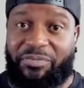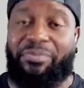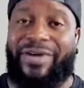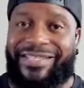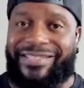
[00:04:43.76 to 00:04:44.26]

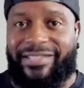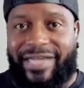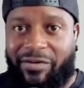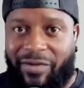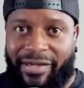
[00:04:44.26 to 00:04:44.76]
prices
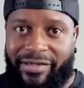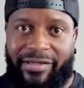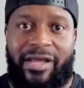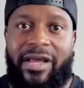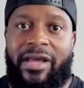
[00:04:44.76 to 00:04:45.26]

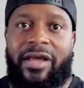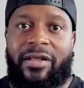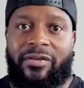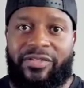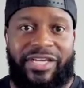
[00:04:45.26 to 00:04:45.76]
skyrocketing?
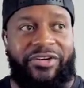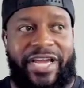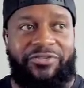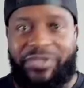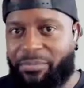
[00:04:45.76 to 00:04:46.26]
They're seeing their
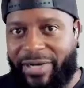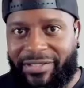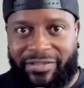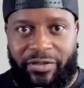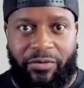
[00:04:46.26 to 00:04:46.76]
energy
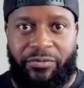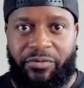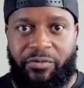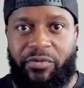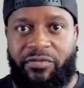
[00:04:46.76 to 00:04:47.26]
prices go through
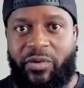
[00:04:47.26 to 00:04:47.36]
the roof.